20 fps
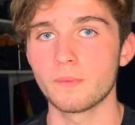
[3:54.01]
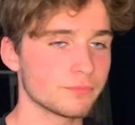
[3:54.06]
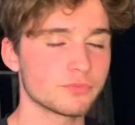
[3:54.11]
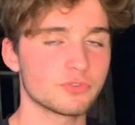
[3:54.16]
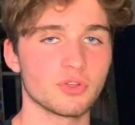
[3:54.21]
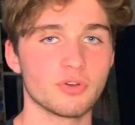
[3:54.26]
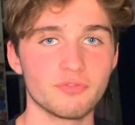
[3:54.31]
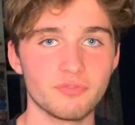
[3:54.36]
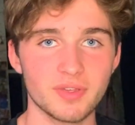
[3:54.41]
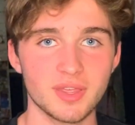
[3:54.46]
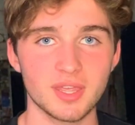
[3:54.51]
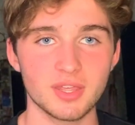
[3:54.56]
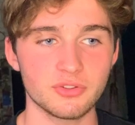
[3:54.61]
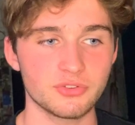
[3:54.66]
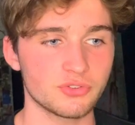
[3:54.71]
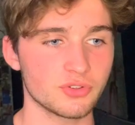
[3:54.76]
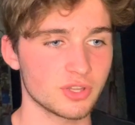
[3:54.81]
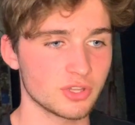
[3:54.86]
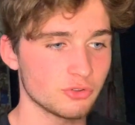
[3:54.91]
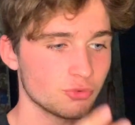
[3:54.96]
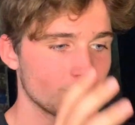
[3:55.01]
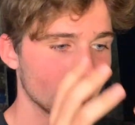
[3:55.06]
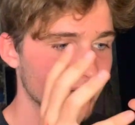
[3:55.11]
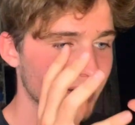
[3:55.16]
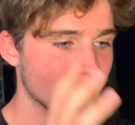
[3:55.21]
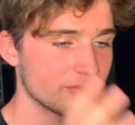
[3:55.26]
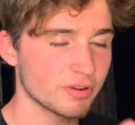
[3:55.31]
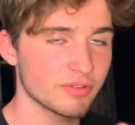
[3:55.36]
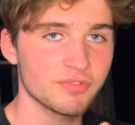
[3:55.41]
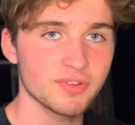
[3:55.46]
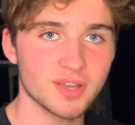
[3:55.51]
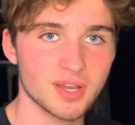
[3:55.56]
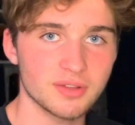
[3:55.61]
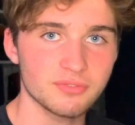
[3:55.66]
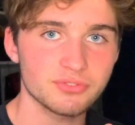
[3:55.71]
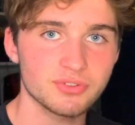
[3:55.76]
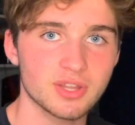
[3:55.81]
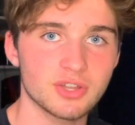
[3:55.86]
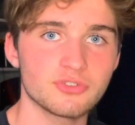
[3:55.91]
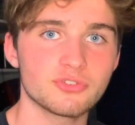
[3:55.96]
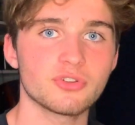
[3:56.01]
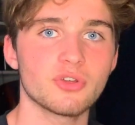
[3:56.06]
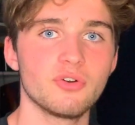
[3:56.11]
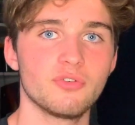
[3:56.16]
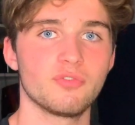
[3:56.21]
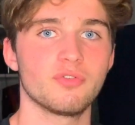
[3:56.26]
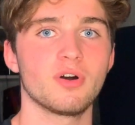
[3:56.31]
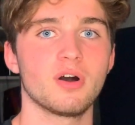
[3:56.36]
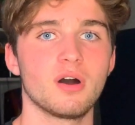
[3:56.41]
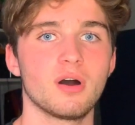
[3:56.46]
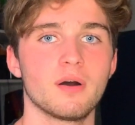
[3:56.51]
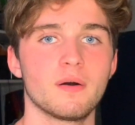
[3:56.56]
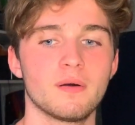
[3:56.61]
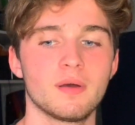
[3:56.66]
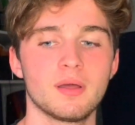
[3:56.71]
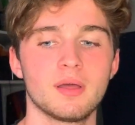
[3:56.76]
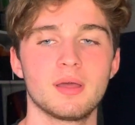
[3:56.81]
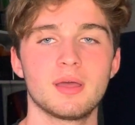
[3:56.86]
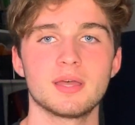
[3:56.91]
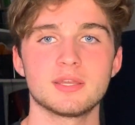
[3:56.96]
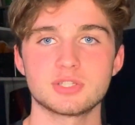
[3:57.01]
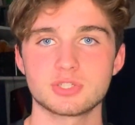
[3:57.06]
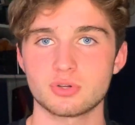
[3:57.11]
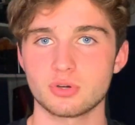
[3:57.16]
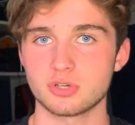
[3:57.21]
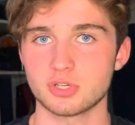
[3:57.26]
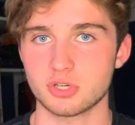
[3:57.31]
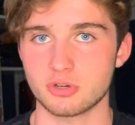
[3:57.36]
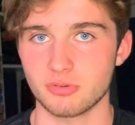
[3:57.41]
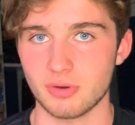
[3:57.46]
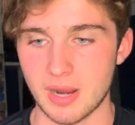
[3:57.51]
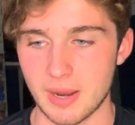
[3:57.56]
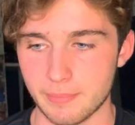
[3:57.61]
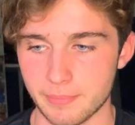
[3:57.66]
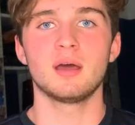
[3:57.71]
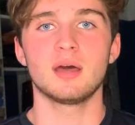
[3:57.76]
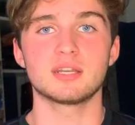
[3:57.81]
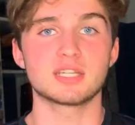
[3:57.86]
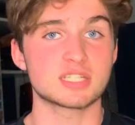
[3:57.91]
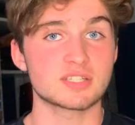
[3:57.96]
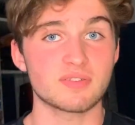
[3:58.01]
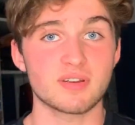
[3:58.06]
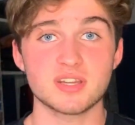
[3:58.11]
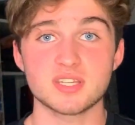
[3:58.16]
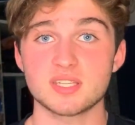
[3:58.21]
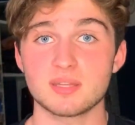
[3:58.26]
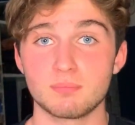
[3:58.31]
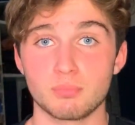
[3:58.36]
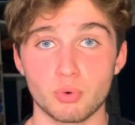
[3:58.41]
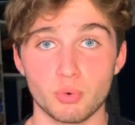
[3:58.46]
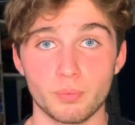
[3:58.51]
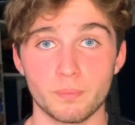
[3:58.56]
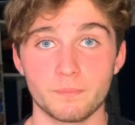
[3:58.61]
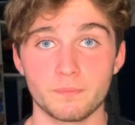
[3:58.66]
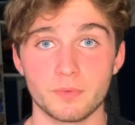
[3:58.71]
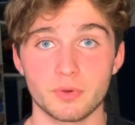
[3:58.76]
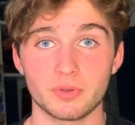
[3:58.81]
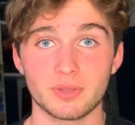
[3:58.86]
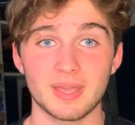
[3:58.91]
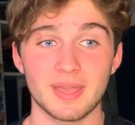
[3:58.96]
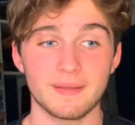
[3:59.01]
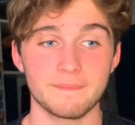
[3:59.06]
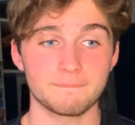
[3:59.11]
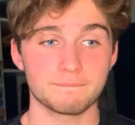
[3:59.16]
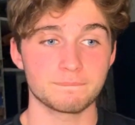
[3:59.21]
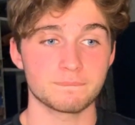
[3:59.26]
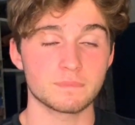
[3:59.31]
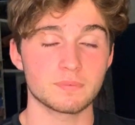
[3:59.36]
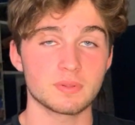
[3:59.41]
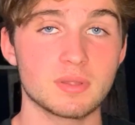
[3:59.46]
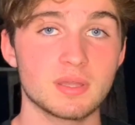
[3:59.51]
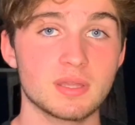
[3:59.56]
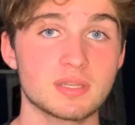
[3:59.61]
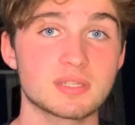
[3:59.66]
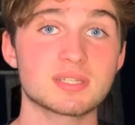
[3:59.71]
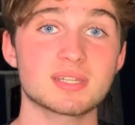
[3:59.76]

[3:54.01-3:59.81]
So this is when everything I've said so far has gone to crap. And it's very simple, okay? It's